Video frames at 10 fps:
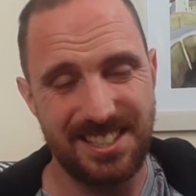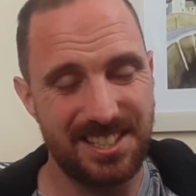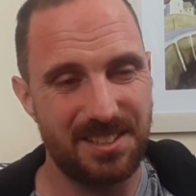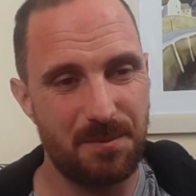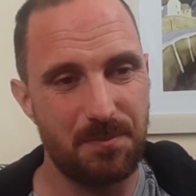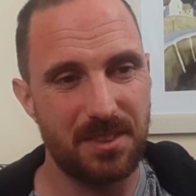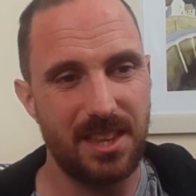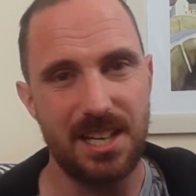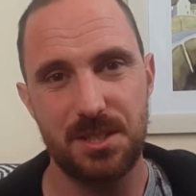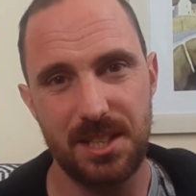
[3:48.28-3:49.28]
And
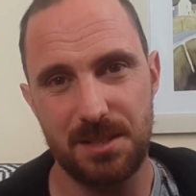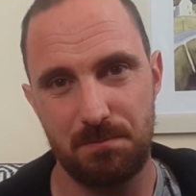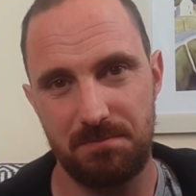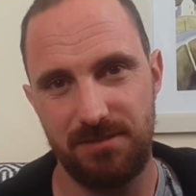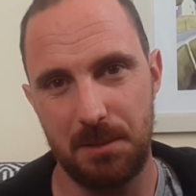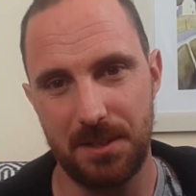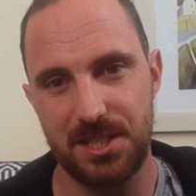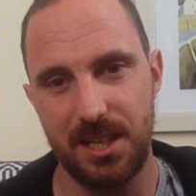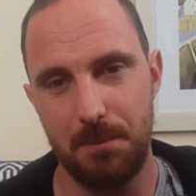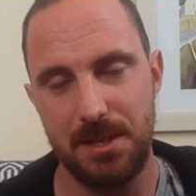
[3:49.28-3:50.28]
that's
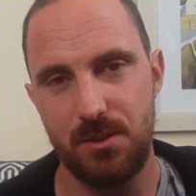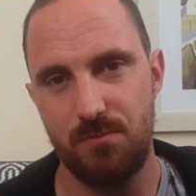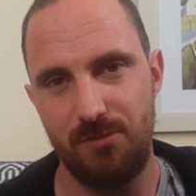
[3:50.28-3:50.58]
pretty much it.